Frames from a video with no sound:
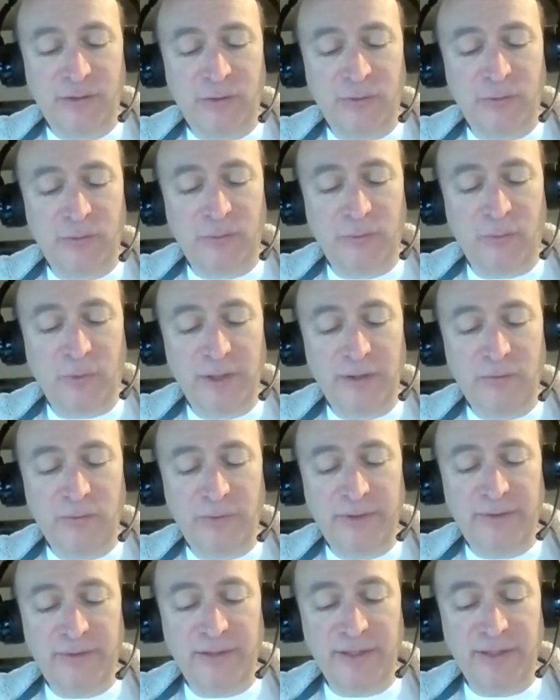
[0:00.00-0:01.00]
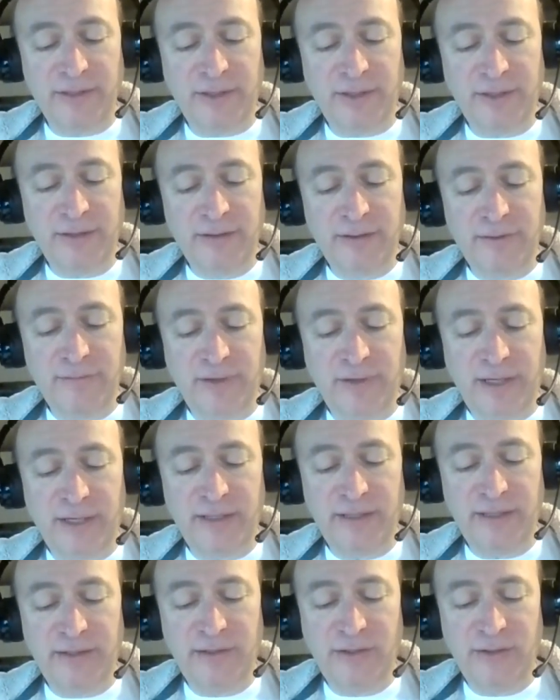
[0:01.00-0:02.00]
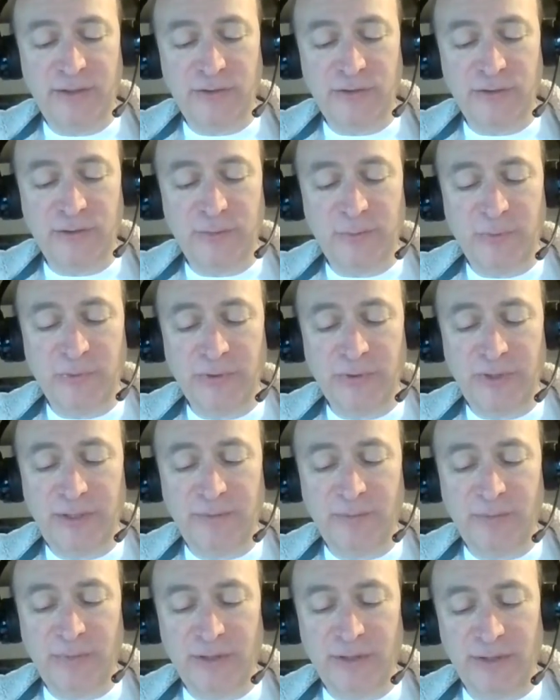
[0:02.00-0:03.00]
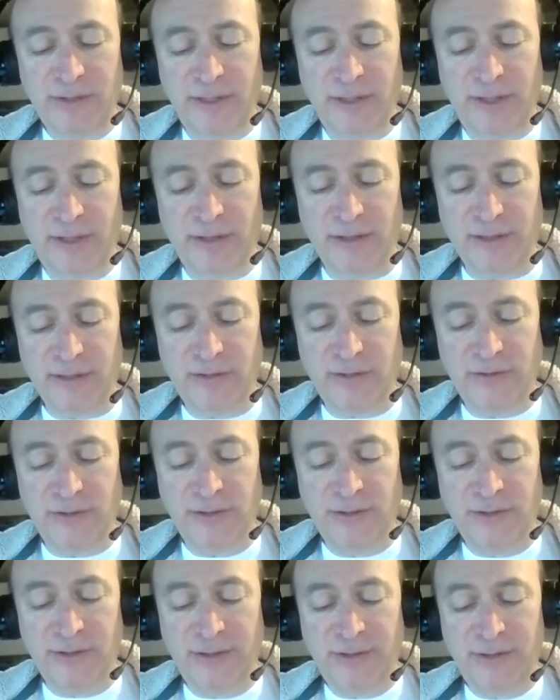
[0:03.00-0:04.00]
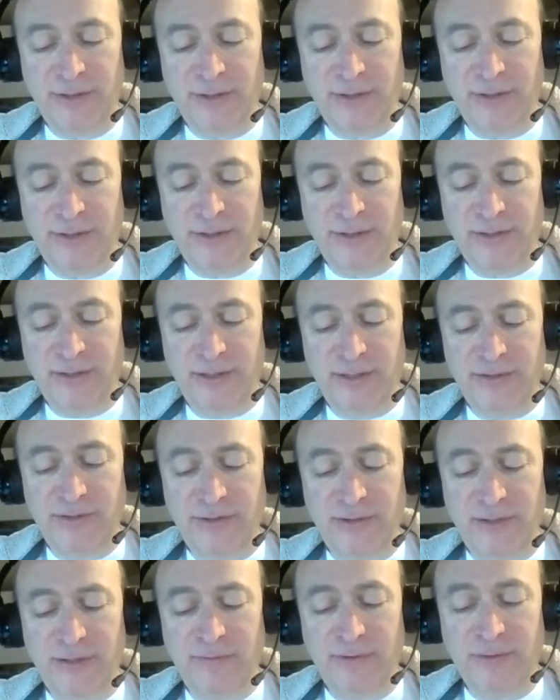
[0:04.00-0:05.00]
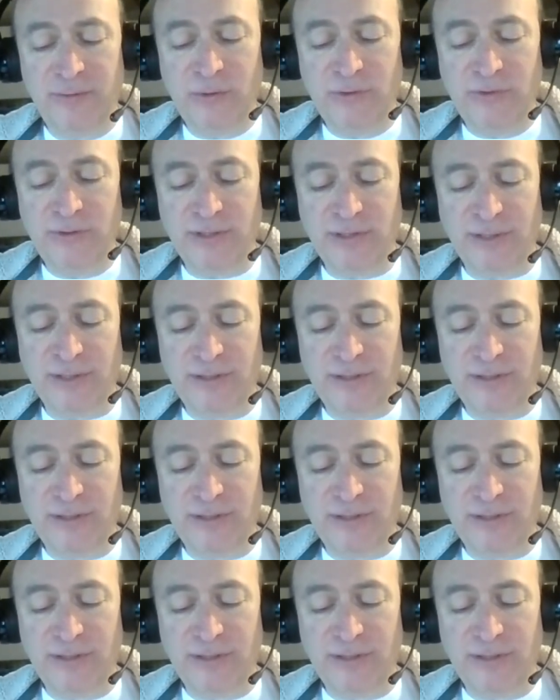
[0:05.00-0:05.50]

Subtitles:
One with this undivided supreme knowledge is a Jivan Mukta.